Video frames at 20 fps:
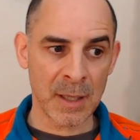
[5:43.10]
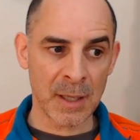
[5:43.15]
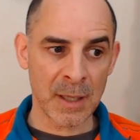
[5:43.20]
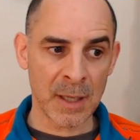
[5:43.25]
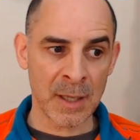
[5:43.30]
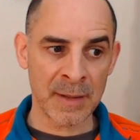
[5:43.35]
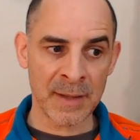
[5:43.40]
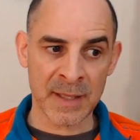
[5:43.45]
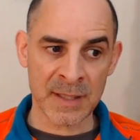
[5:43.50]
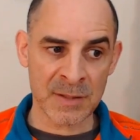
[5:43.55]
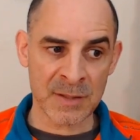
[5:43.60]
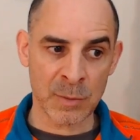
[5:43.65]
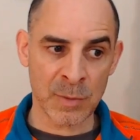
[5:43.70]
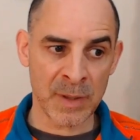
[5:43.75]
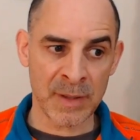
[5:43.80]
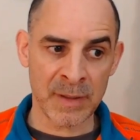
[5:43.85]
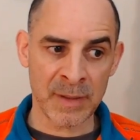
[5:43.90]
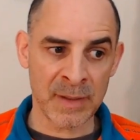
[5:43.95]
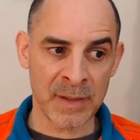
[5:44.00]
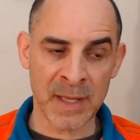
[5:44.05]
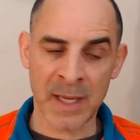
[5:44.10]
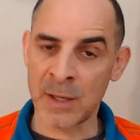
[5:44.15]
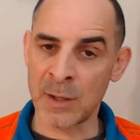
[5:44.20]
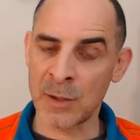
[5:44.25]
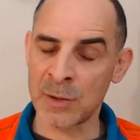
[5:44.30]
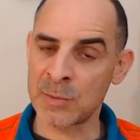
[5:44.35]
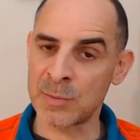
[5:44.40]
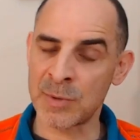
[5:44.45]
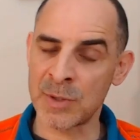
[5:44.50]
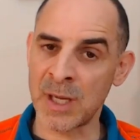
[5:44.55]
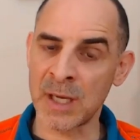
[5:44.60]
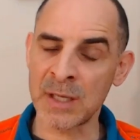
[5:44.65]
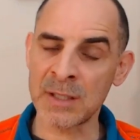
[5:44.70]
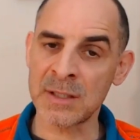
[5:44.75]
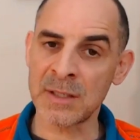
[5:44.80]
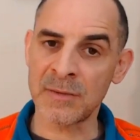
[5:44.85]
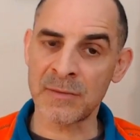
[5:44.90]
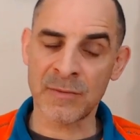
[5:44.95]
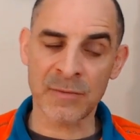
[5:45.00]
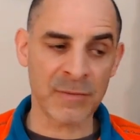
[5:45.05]
And that's when they're not
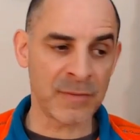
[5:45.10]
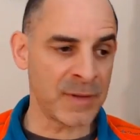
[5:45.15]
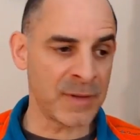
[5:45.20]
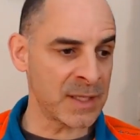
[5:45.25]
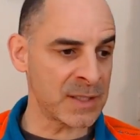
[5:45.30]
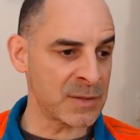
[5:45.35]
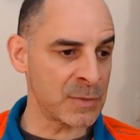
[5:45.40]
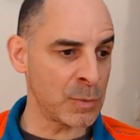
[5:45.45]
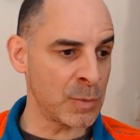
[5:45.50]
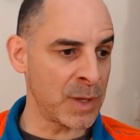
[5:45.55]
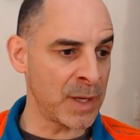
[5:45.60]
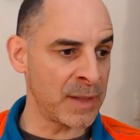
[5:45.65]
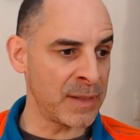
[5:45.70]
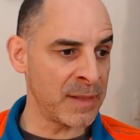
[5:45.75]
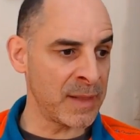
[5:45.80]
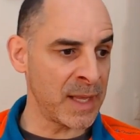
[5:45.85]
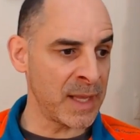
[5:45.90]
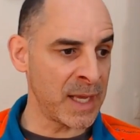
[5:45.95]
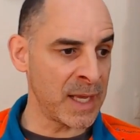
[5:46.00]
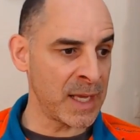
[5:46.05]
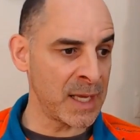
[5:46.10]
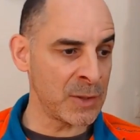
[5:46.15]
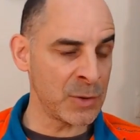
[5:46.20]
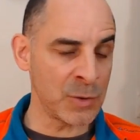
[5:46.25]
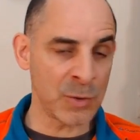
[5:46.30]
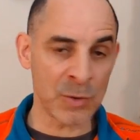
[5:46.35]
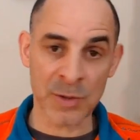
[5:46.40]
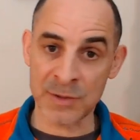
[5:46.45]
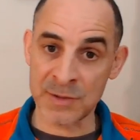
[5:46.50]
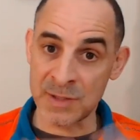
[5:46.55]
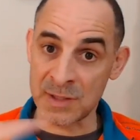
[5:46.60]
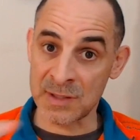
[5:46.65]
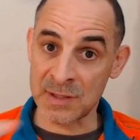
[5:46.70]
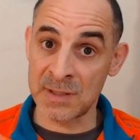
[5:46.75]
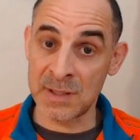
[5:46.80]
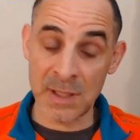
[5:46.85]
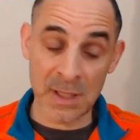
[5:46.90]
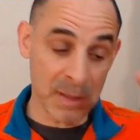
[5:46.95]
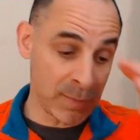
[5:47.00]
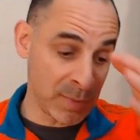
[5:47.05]
productive. That's when they do not
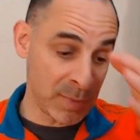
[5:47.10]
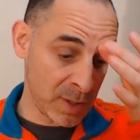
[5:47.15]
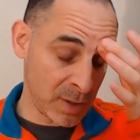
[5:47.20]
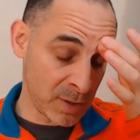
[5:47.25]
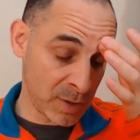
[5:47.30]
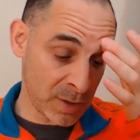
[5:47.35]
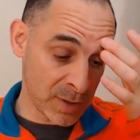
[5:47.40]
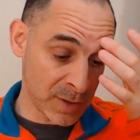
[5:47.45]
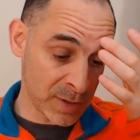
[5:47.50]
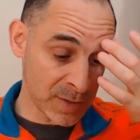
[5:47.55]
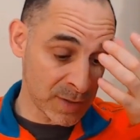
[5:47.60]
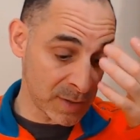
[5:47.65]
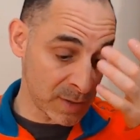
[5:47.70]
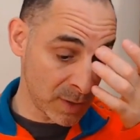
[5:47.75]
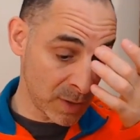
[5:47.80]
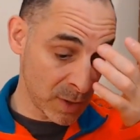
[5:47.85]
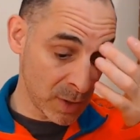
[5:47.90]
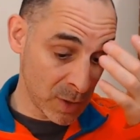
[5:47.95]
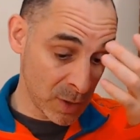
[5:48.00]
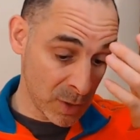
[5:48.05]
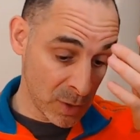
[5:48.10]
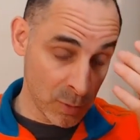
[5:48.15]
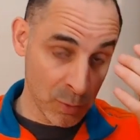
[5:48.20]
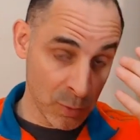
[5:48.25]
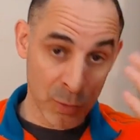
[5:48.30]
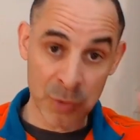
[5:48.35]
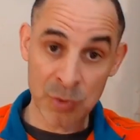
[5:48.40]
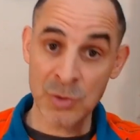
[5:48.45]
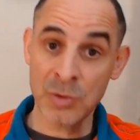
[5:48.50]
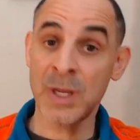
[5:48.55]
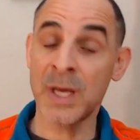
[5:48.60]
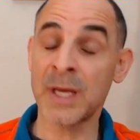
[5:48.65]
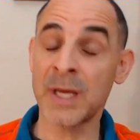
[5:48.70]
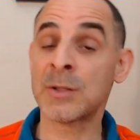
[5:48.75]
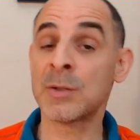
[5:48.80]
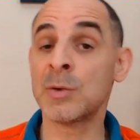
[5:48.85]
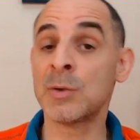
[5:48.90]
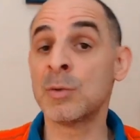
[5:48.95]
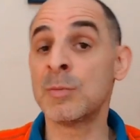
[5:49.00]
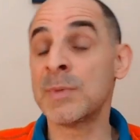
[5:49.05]
succeed, because would you like
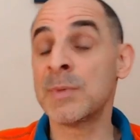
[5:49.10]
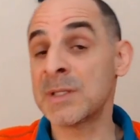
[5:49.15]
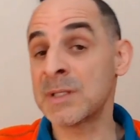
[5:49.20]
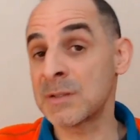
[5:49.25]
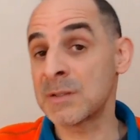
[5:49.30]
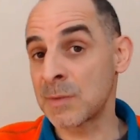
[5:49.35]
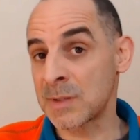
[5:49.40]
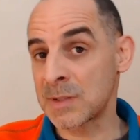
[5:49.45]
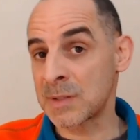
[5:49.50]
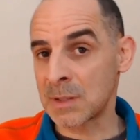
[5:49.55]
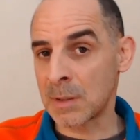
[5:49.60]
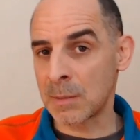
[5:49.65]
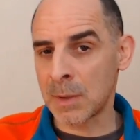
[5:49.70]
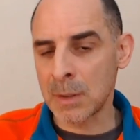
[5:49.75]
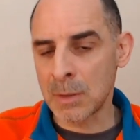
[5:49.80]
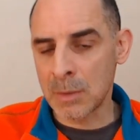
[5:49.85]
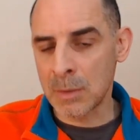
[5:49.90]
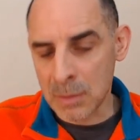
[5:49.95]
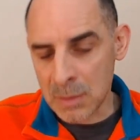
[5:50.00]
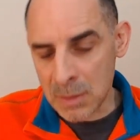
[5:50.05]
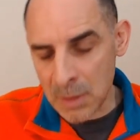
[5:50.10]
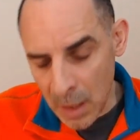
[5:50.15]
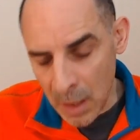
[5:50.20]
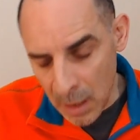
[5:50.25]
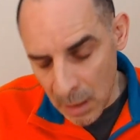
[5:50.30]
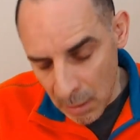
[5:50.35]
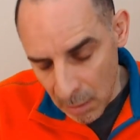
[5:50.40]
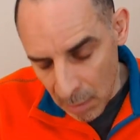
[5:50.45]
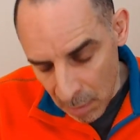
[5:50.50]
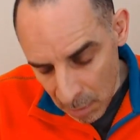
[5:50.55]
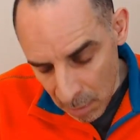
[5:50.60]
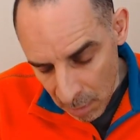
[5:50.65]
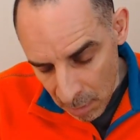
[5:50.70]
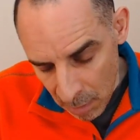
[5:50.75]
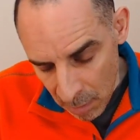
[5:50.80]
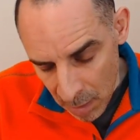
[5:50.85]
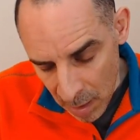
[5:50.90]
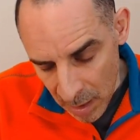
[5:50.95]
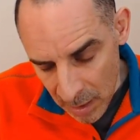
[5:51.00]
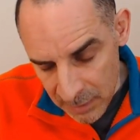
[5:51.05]
to do business with somebody who's
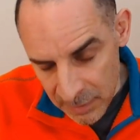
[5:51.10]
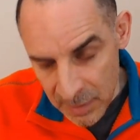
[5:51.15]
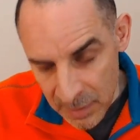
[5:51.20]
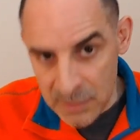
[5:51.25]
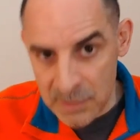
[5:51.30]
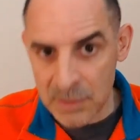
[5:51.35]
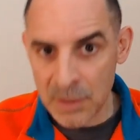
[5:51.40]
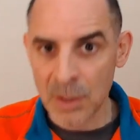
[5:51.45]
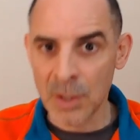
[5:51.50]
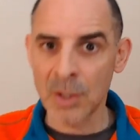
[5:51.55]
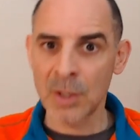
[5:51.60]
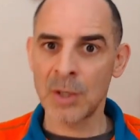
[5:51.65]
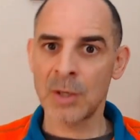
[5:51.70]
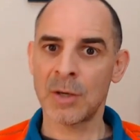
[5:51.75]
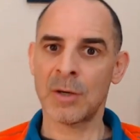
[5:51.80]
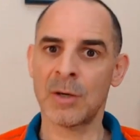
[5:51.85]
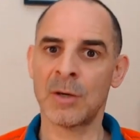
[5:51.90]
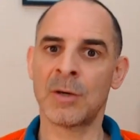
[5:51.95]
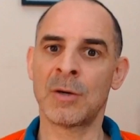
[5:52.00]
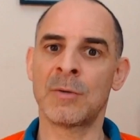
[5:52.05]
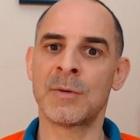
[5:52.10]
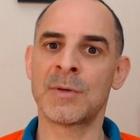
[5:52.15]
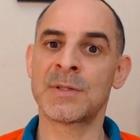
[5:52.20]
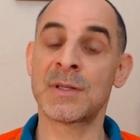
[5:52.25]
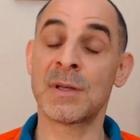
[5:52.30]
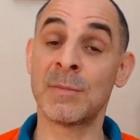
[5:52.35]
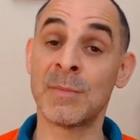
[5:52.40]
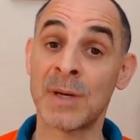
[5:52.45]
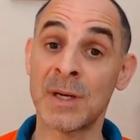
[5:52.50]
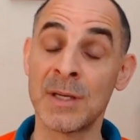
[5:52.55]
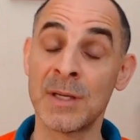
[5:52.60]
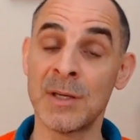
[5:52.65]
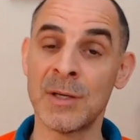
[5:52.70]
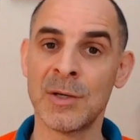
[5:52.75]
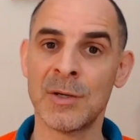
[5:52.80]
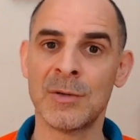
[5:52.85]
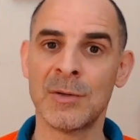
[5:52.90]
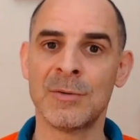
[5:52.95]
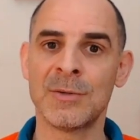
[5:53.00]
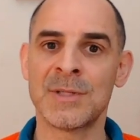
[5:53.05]
like this, or somebody
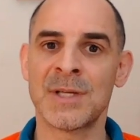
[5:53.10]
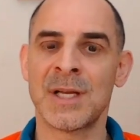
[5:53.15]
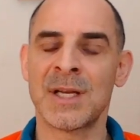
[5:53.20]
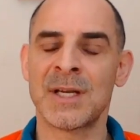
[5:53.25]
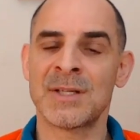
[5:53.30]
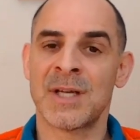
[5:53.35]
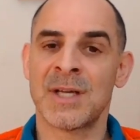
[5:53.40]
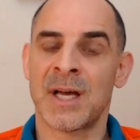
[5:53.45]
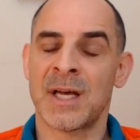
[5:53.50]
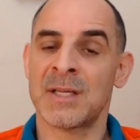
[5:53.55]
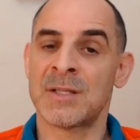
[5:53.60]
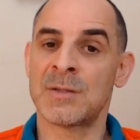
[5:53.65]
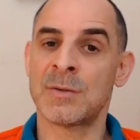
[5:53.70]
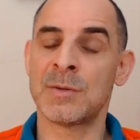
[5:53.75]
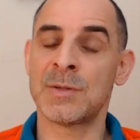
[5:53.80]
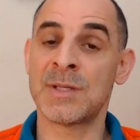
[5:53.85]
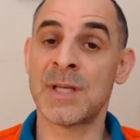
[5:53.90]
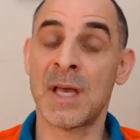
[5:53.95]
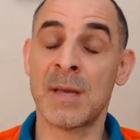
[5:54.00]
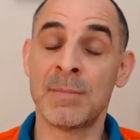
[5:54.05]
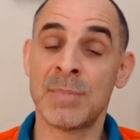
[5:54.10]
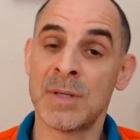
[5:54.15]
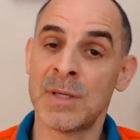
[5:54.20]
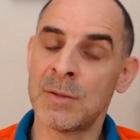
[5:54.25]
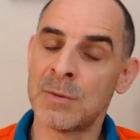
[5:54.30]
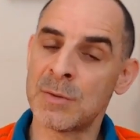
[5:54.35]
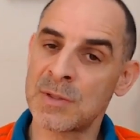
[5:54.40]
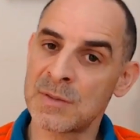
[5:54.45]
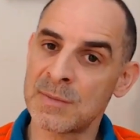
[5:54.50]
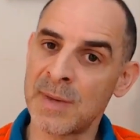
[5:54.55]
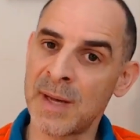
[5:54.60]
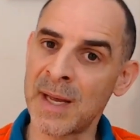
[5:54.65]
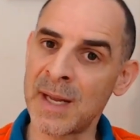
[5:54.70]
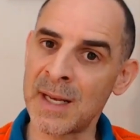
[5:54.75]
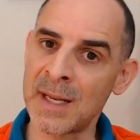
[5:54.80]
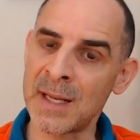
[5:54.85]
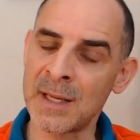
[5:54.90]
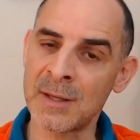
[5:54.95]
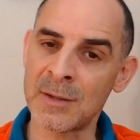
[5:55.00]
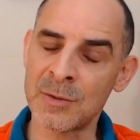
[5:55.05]
who's energized, who's happy, who's
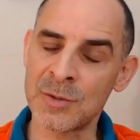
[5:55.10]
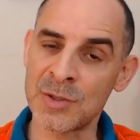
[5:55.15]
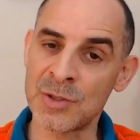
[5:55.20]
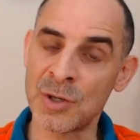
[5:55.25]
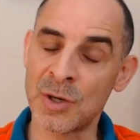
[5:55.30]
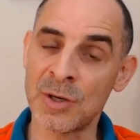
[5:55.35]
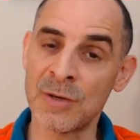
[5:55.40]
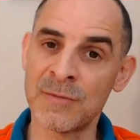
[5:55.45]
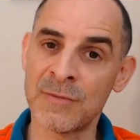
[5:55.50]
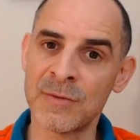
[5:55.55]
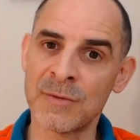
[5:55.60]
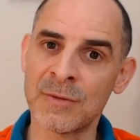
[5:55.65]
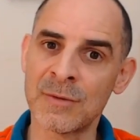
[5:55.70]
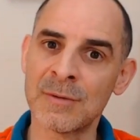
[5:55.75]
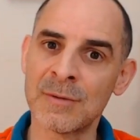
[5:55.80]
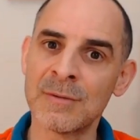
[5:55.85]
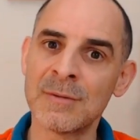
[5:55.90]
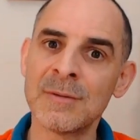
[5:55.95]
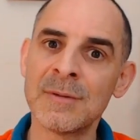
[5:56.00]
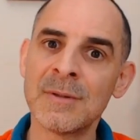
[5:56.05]
smiling, who's joyful,